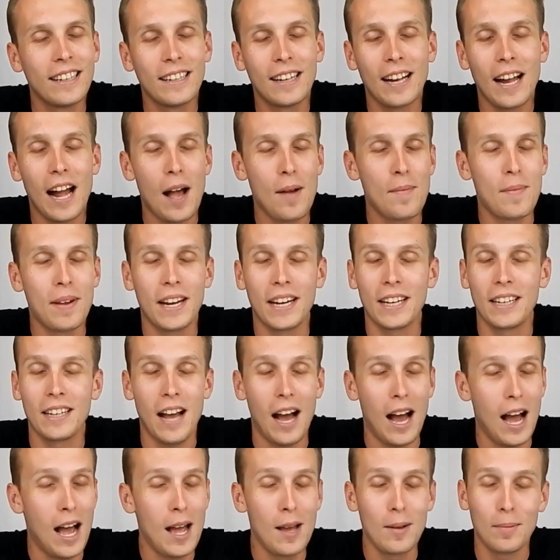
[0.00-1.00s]
I mean,
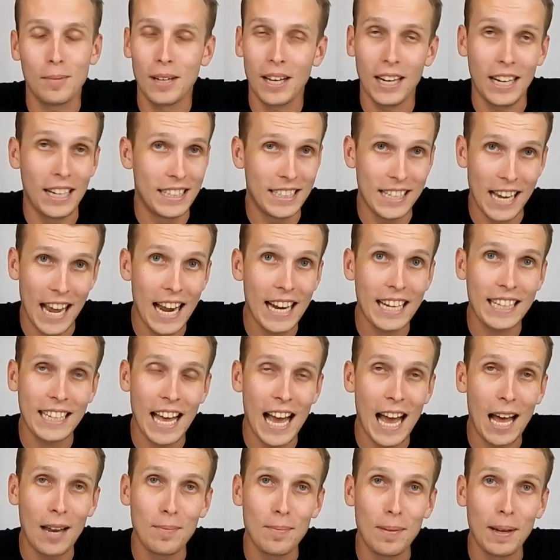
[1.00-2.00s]
I am going to take
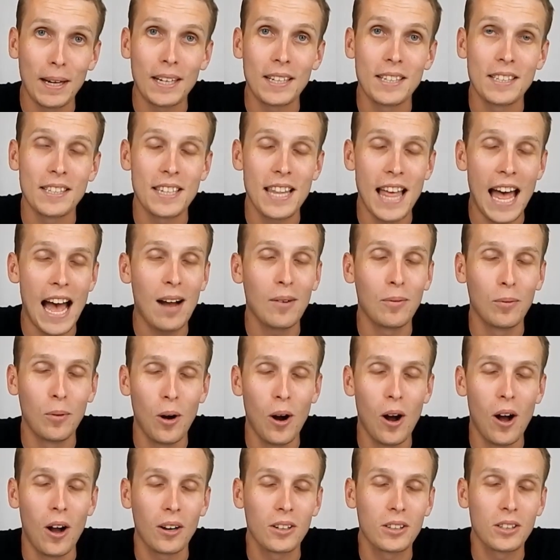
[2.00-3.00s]
that because that
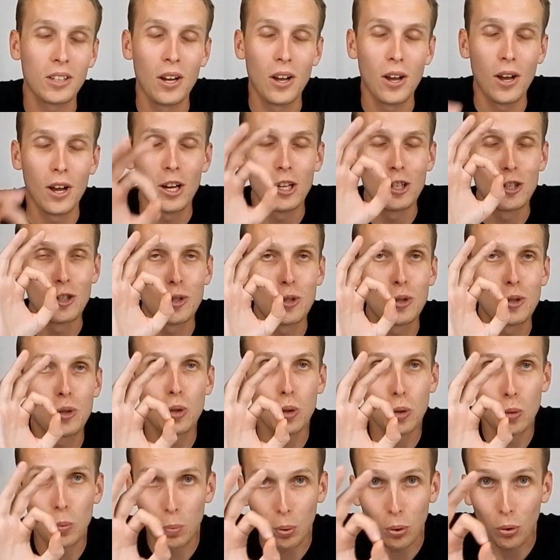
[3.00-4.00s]
worked
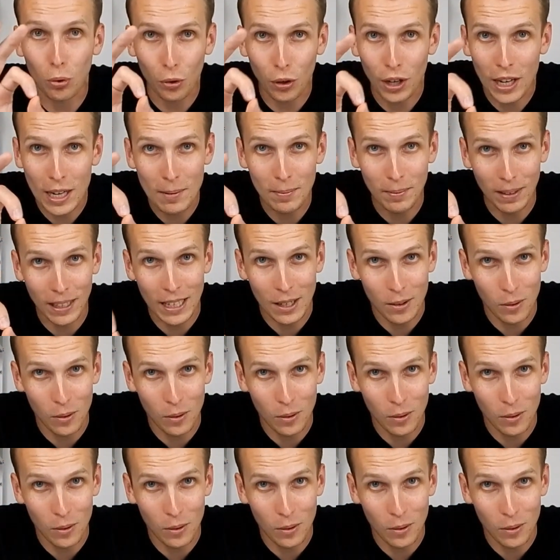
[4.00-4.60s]
supremely